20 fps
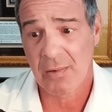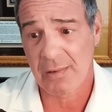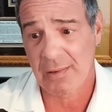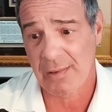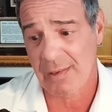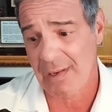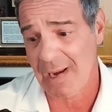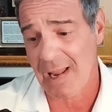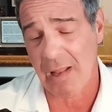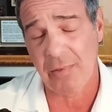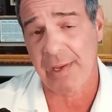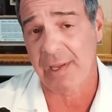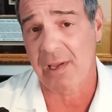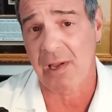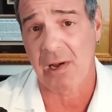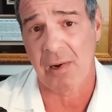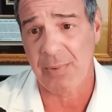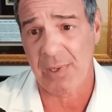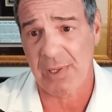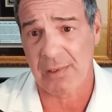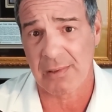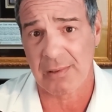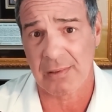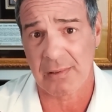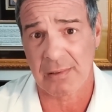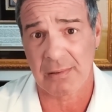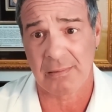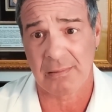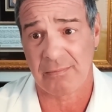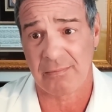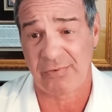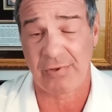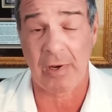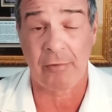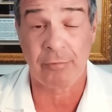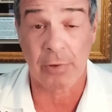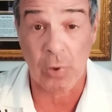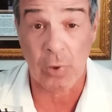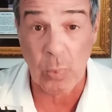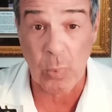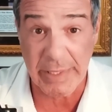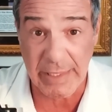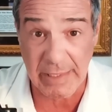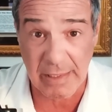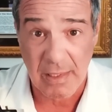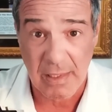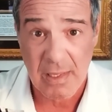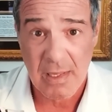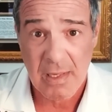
Now they come in several a week.